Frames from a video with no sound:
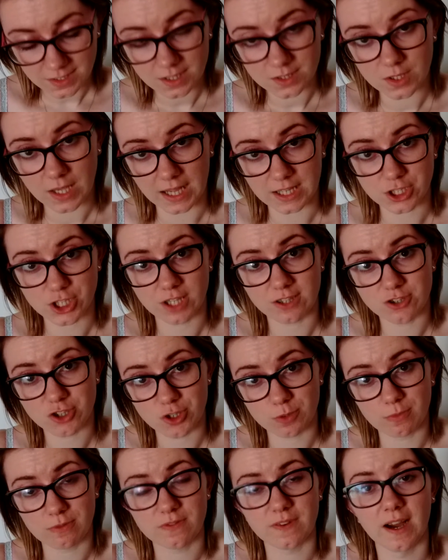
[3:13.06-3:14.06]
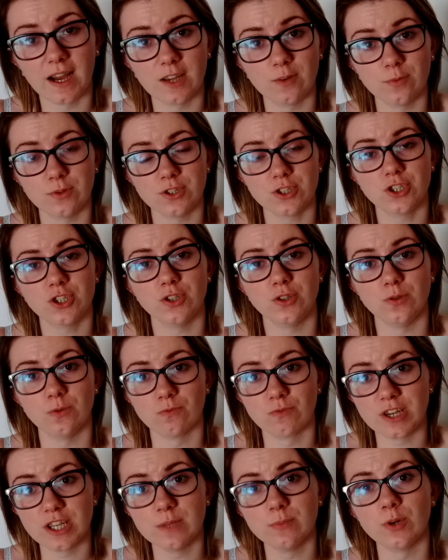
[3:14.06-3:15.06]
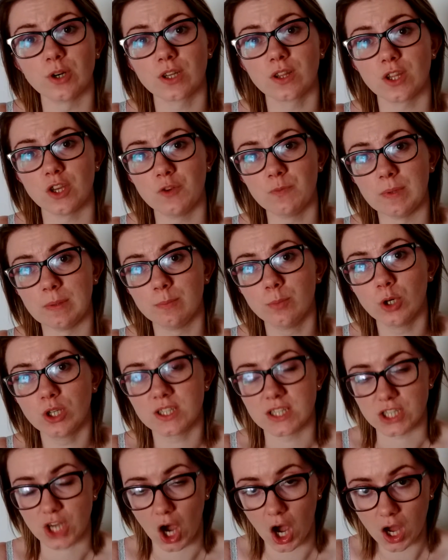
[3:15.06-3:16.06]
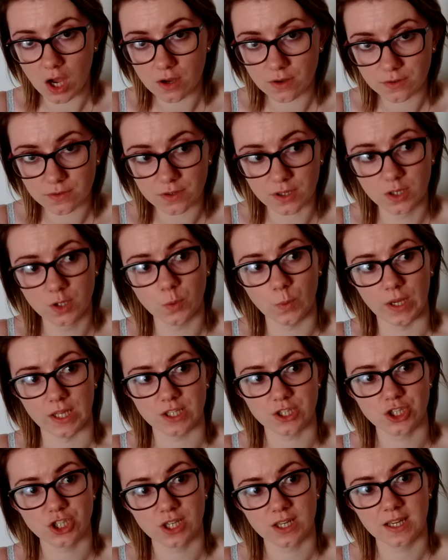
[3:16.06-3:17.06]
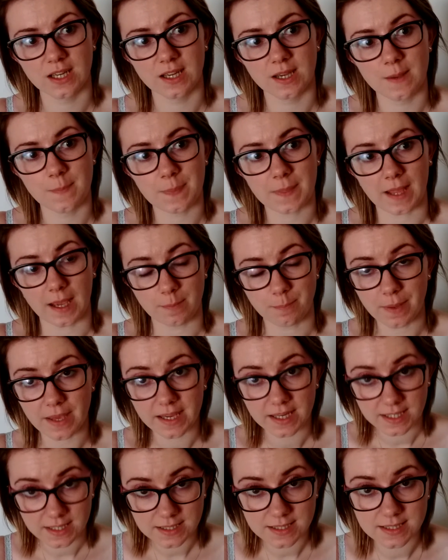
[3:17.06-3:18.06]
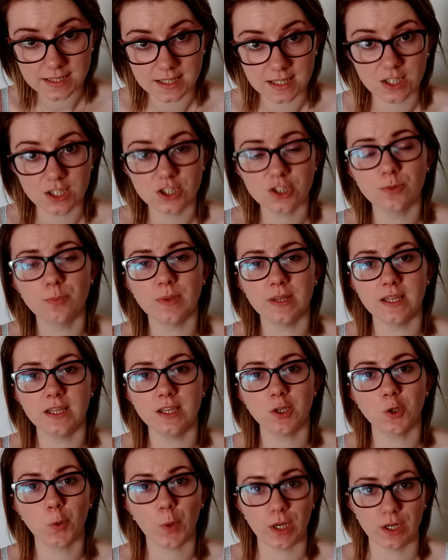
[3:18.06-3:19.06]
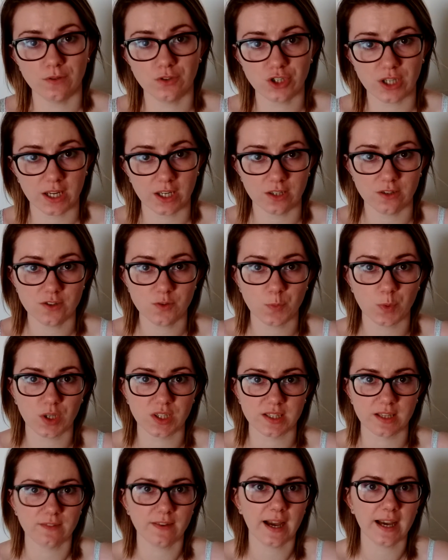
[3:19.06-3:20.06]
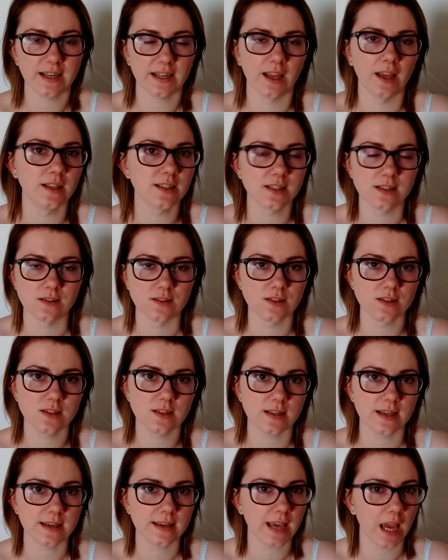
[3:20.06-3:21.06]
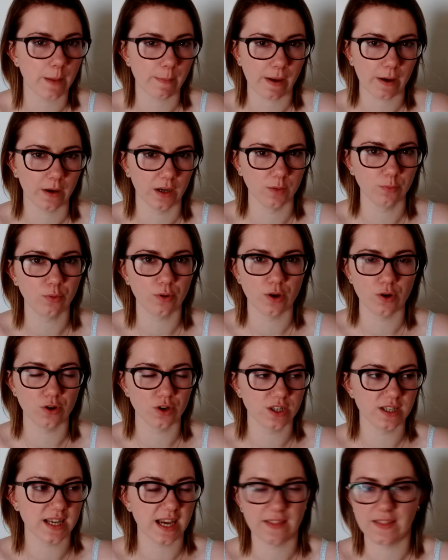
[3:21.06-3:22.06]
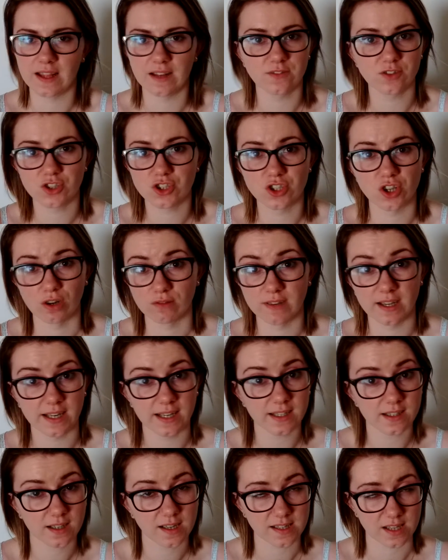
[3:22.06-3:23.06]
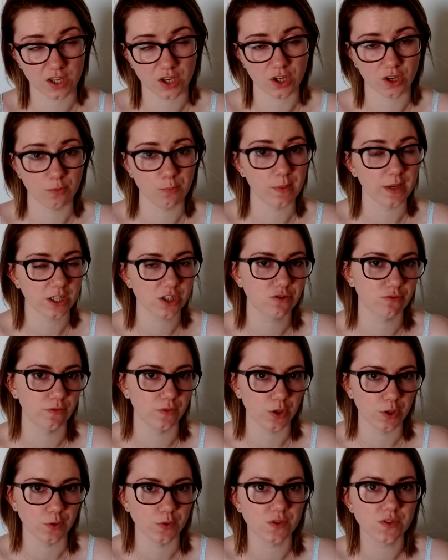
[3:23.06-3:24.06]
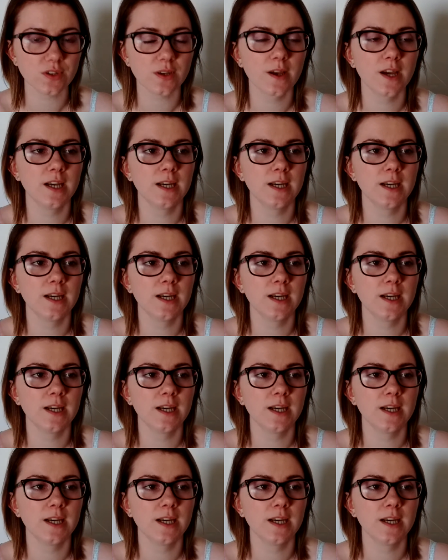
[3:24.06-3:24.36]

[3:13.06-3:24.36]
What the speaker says: And challenge number 5 was to read a book that you've been putting off, which I picked to be Queen of Shadows because I've had it since it came out. I pre-ordered it and I've just not read it because I heard mixed reviews.